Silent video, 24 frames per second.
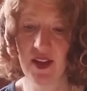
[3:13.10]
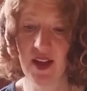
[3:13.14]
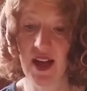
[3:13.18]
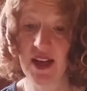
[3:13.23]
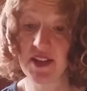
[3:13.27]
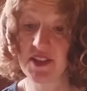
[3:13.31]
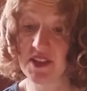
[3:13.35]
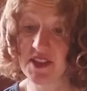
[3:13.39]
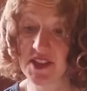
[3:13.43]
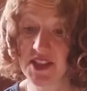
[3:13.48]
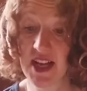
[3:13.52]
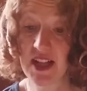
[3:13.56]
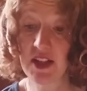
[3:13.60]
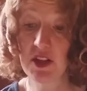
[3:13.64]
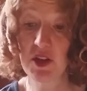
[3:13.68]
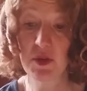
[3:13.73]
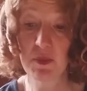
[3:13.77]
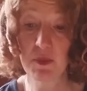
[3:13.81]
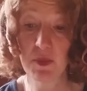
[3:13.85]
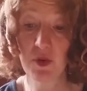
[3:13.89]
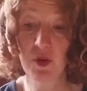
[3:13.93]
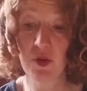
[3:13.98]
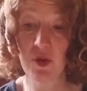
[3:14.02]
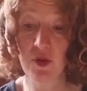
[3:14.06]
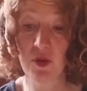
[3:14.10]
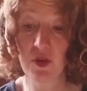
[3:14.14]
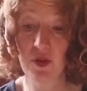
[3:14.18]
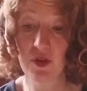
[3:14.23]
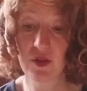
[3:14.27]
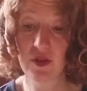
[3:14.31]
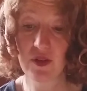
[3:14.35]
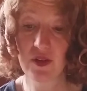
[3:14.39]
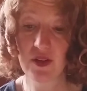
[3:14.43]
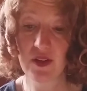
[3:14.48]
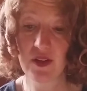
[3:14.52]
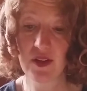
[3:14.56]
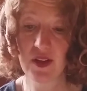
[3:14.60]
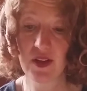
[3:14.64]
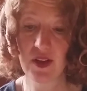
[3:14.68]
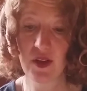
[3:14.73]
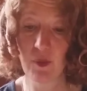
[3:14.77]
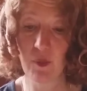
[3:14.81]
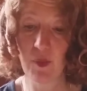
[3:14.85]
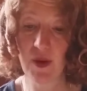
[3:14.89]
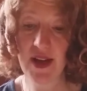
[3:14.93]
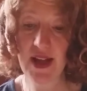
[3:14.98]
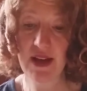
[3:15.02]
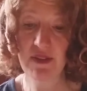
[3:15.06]
And I tell you more,
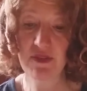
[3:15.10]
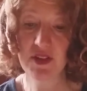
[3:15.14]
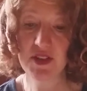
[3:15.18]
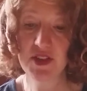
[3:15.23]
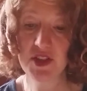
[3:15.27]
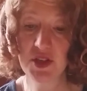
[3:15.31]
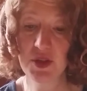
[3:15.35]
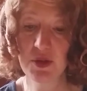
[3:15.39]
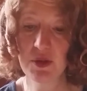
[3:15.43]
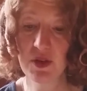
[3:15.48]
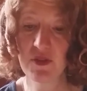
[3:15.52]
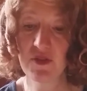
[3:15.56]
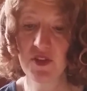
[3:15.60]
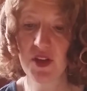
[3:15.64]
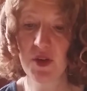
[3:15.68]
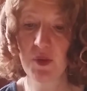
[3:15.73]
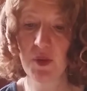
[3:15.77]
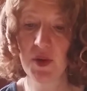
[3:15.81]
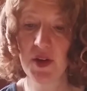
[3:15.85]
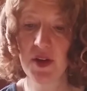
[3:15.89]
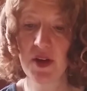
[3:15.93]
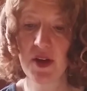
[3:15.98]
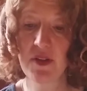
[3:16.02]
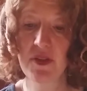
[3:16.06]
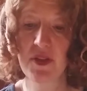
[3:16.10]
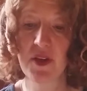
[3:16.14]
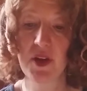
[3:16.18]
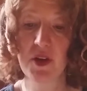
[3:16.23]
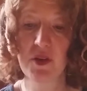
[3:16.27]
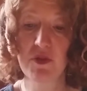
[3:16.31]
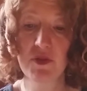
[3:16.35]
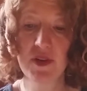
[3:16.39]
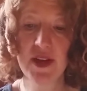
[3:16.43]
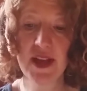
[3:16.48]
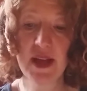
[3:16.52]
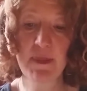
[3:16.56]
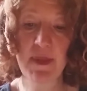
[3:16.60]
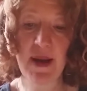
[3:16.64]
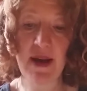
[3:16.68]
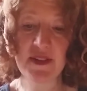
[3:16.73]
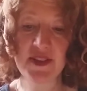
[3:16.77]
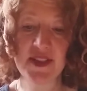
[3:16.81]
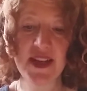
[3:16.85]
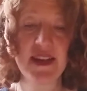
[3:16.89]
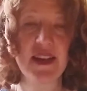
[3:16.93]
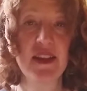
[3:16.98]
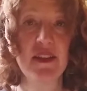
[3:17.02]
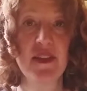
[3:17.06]
whenever two of you on earth agree
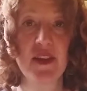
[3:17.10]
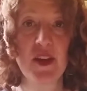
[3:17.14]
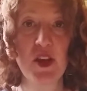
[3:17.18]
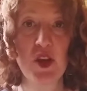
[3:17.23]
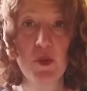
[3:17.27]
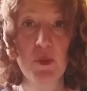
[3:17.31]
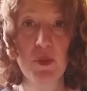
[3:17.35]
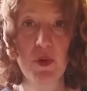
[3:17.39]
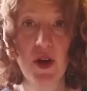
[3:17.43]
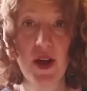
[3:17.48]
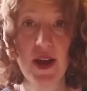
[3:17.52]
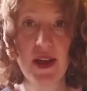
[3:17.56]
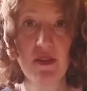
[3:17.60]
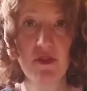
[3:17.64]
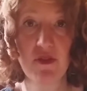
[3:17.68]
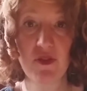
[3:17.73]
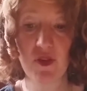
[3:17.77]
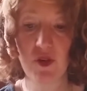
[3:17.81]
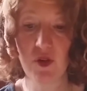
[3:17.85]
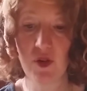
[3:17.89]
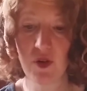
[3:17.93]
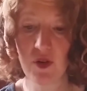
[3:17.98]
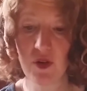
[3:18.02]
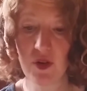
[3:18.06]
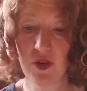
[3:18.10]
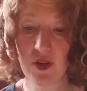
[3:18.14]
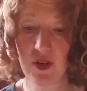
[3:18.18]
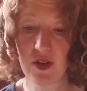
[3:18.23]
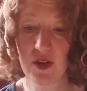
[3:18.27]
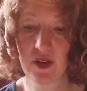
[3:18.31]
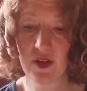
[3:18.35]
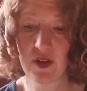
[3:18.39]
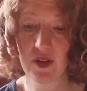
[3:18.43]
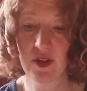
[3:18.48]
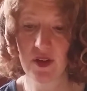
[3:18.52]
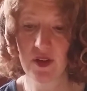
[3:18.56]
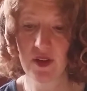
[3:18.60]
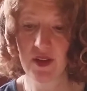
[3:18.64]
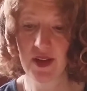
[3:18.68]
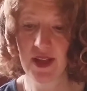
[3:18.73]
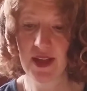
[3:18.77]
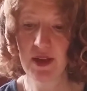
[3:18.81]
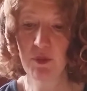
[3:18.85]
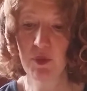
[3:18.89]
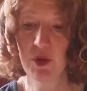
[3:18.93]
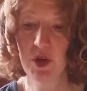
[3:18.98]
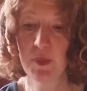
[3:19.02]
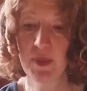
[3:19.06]
about anything you pray for,
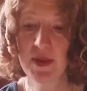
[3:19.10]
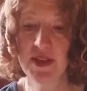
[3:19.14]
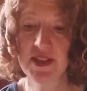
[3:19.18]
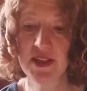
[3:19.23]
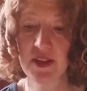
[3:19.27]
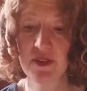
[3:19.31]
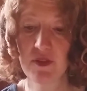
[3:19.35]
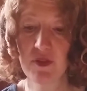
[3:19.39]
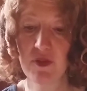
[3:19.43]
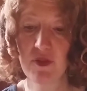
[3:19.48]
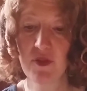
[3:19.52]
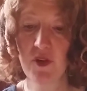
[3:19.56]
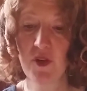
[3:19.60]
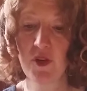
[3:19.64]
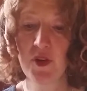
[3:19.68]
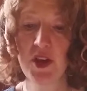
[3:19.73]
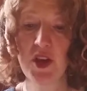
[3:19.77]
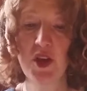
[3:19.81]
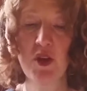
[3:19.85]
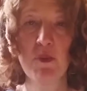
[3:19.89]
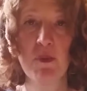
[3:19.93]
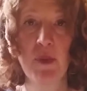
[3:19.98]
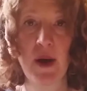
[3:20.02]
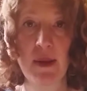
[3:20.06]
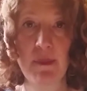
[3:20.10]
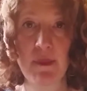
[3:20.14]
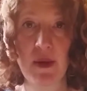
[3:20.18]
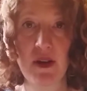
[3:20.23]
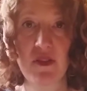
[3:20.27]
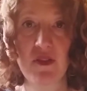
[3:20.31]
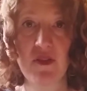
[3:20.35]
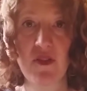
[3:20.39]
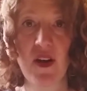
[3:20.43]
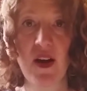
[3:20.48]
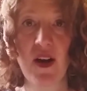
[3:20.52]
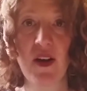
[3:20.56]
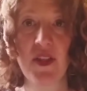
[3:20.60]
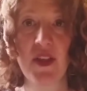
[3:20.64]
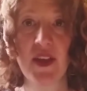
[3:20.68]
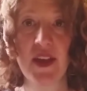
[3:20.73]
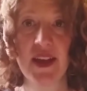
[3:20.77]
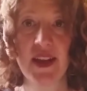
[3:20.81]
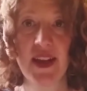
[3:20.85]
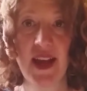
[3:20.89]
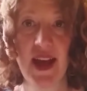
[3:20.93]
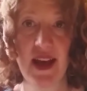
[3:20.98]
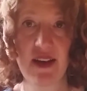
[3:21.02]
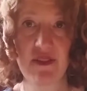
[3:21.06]
it will be done for you by my Father
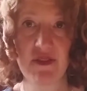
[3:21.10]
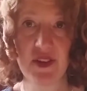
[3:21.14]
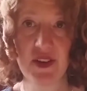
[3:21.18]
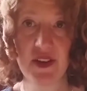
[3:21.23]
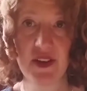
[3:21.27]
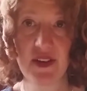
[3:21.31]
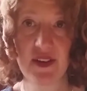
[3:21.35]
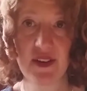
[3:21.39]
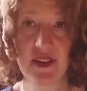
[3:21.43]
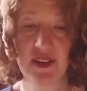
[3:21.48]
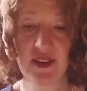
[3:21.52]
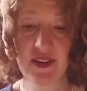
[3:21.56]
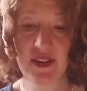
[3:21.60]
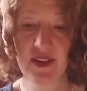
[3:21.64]
in heaven.